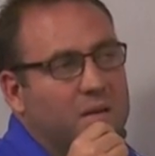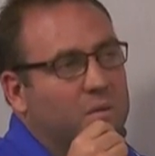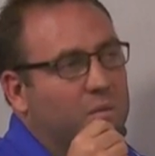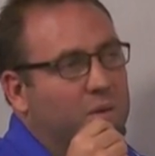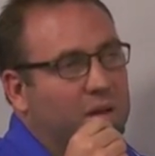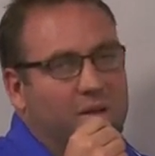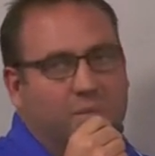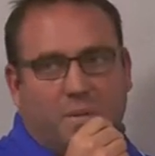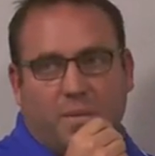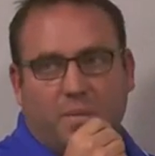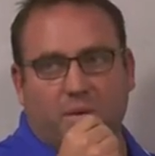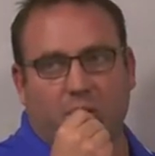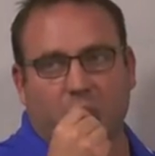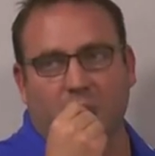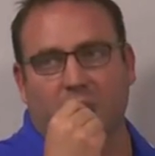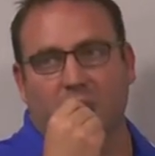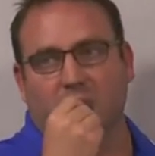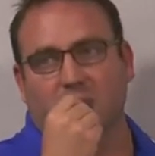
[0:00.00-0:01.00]
We have people
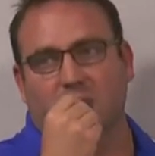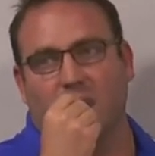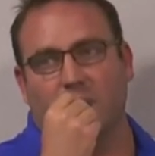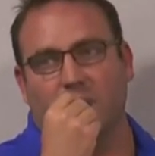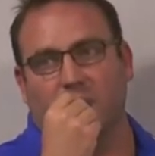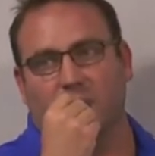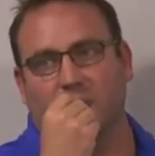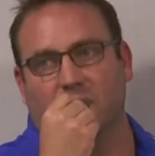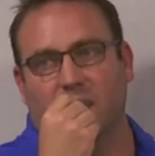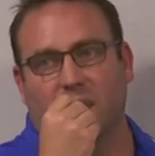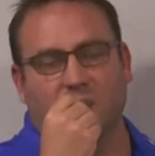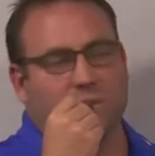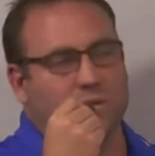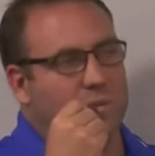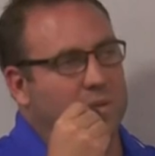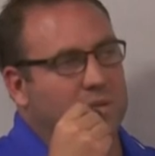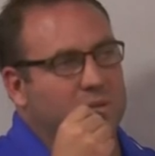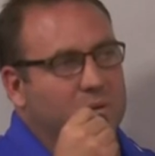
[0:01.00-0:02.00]
come in all the time, and that's
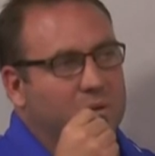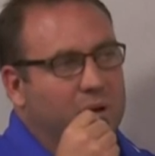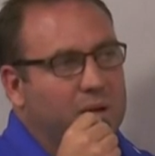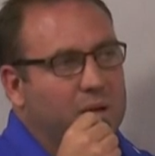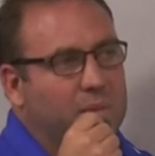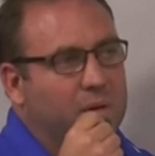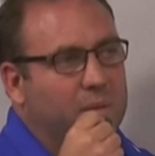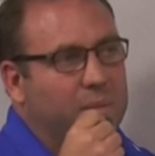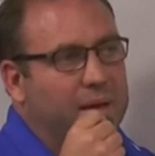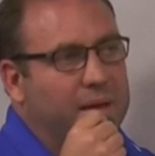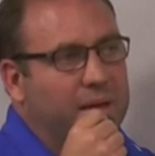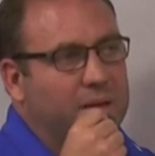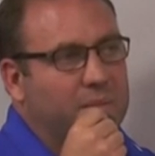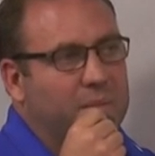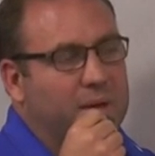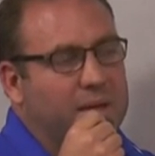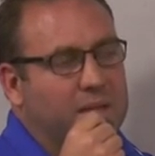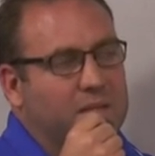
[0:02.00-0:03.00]
what's been so great about
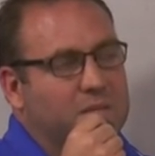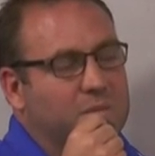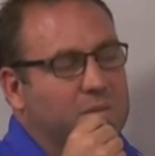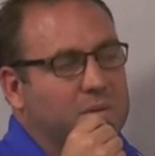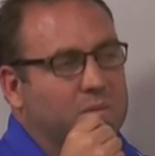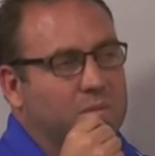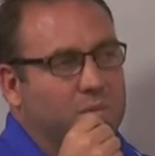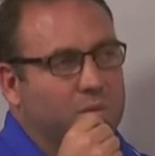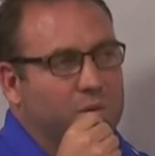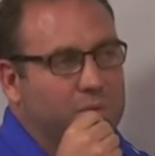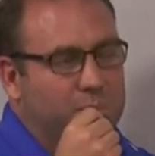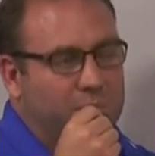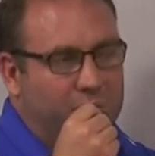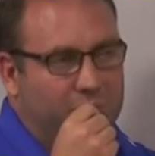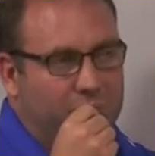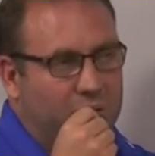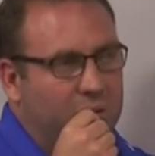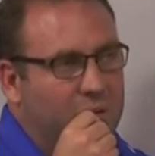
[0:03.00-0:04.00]
Megan. Megan's been with
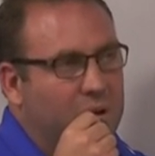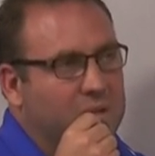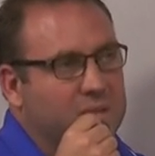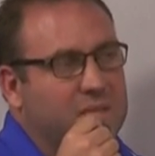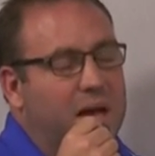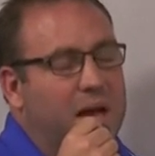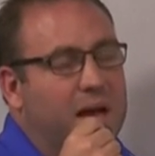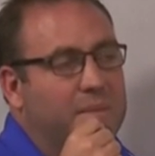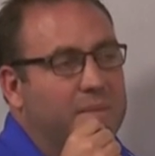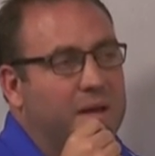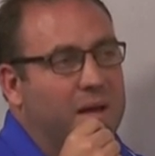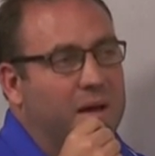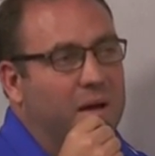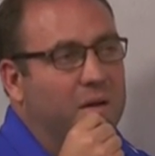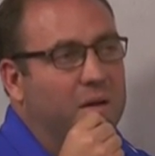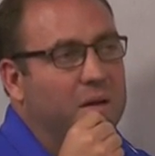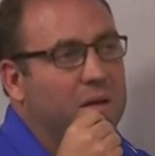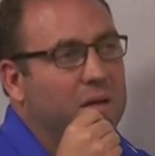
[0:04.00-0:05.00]
me for a long time
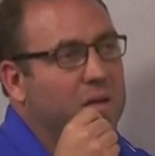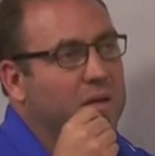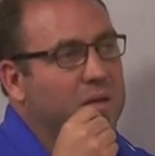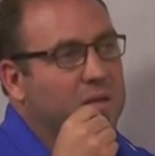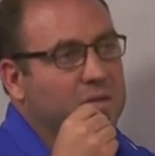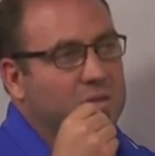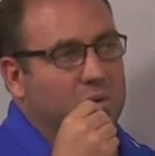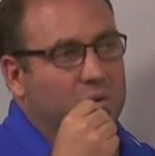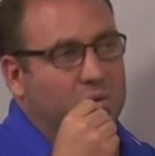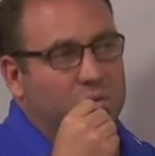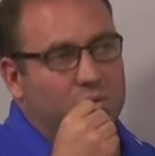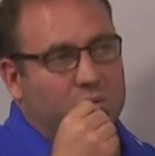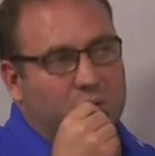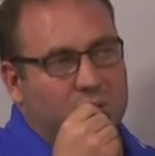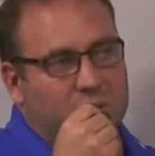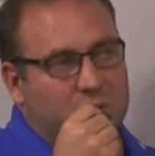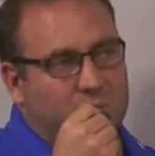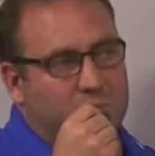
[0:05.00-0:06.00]
now. So you
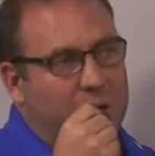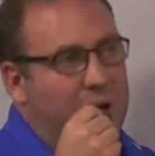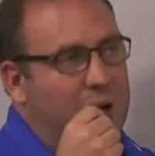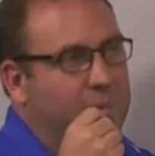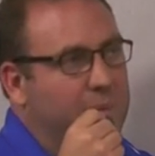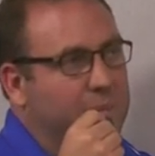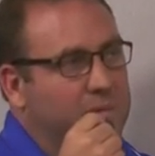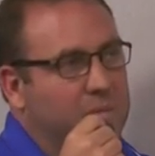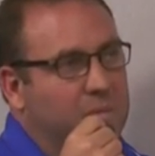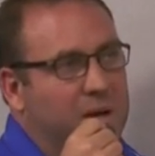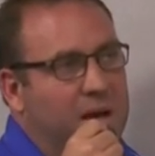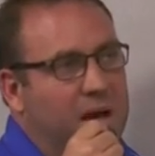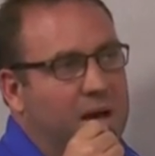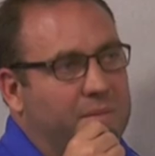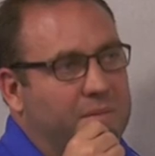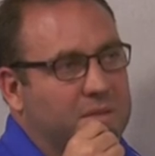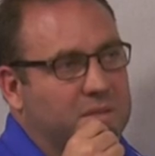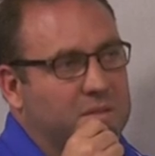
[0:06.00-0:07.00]
can just pop up to my
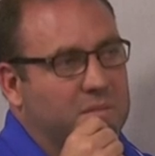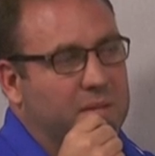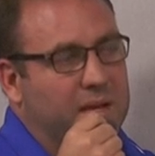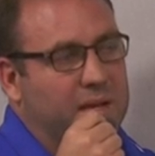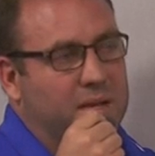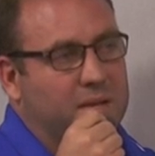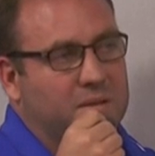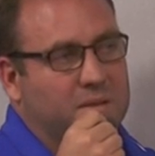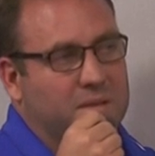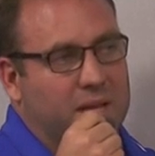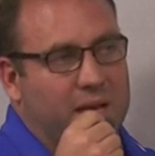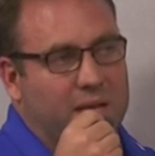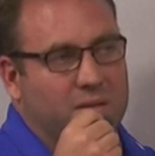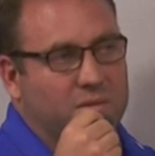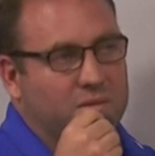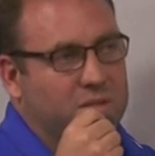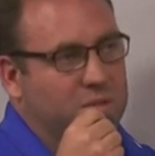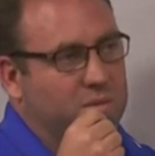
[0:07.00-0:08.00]
office, and Megan will say, I
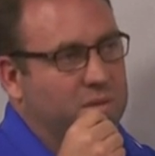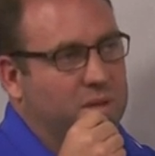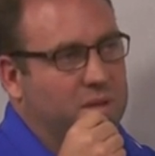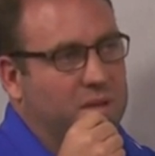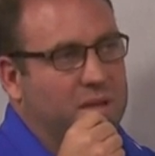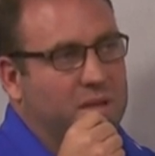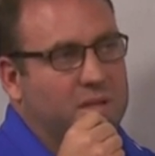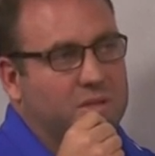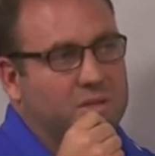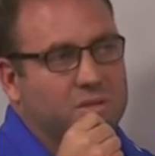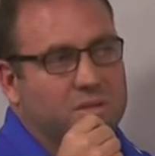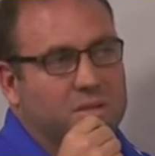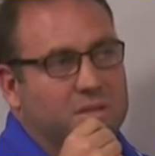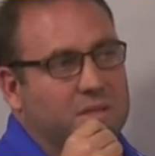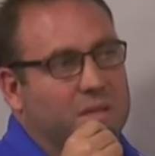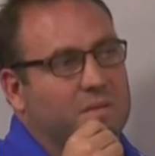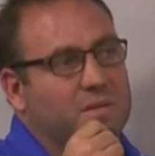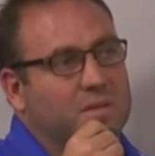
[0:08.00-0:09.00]
know just what you need, and she'll
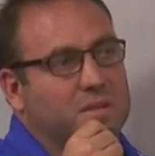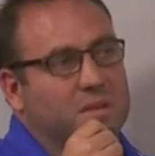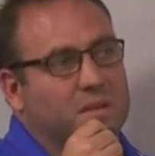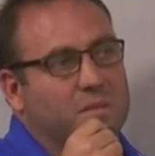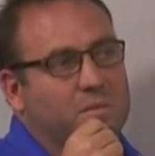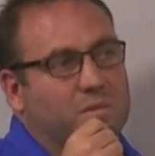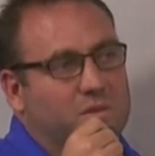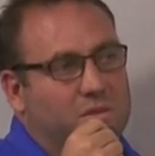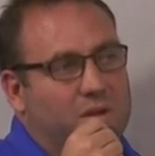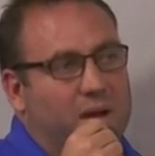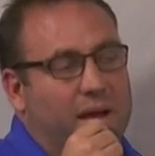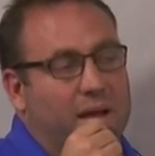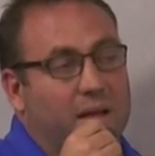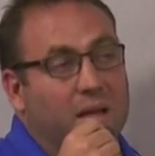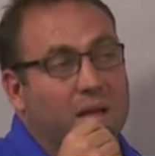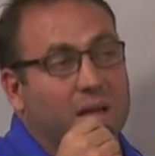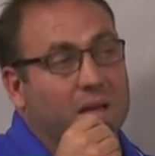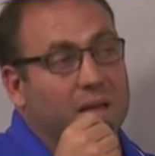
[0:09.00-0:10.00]
just give it to you, and we'll try
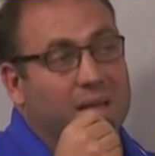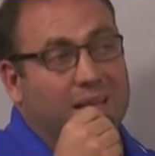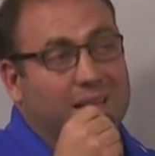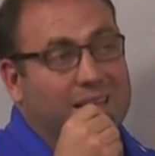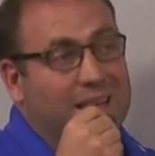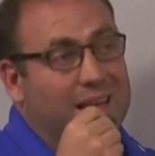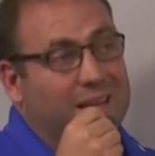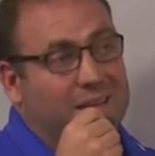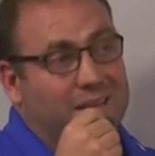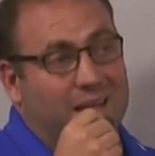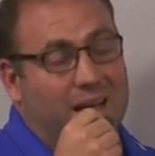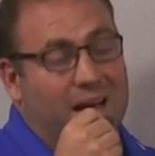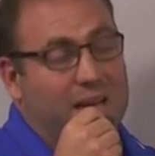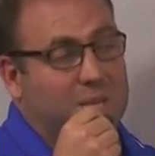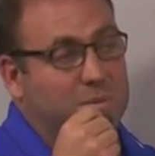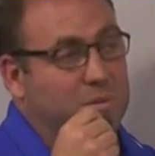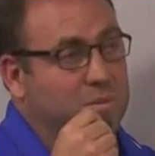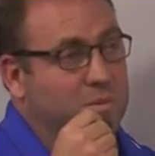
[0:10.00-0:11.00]
it. And again, the
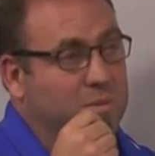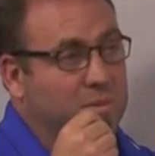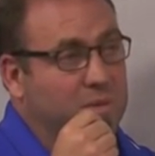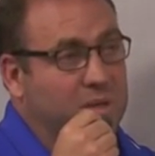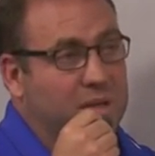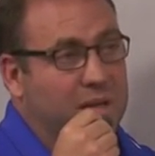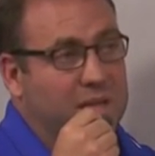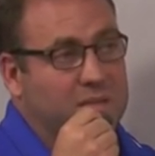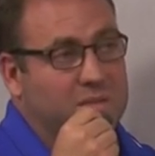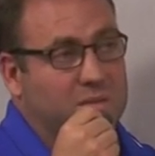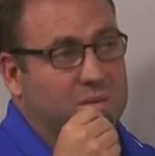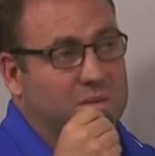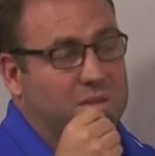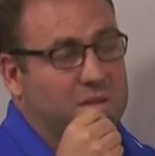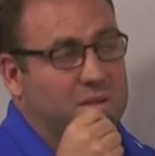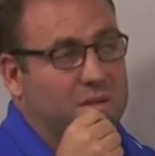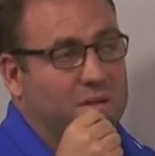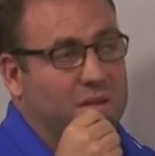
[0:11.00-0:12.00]
hospital's been really nice to
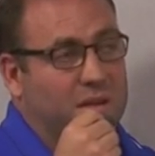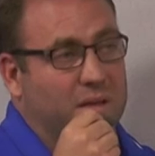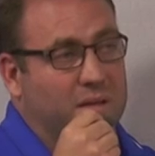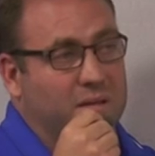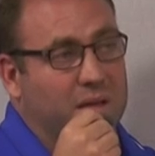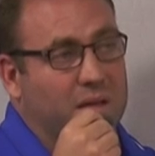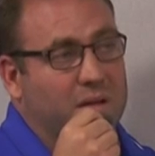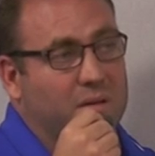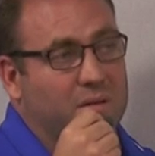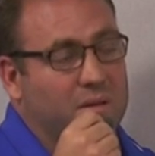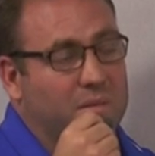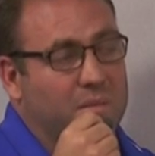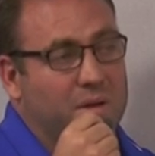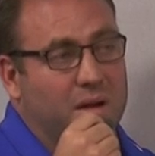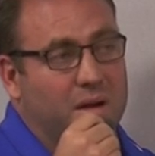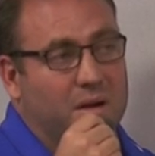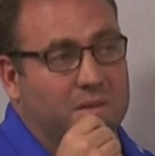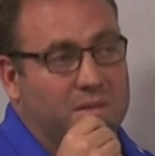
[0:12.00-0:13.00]
us here. They don't give
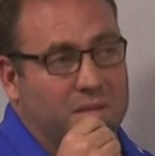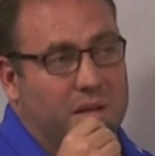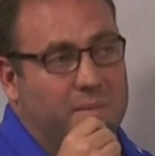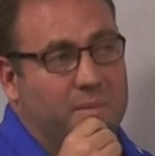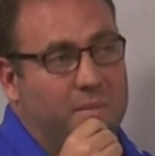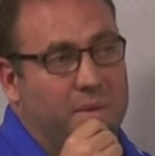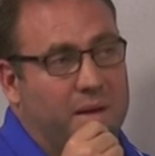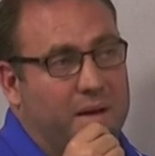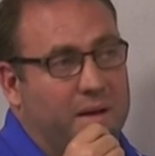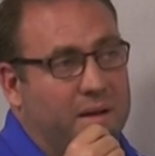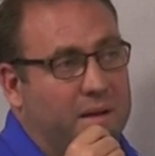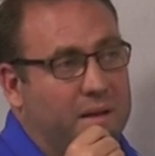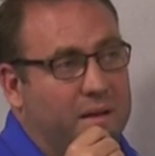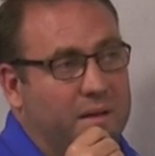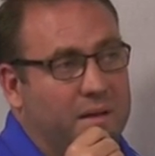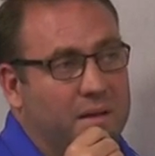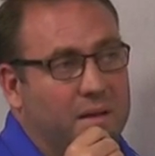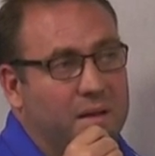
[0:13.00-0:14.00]
me a hard time about it.
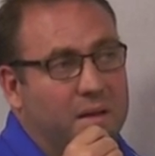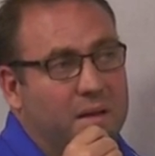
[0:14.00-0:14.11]
And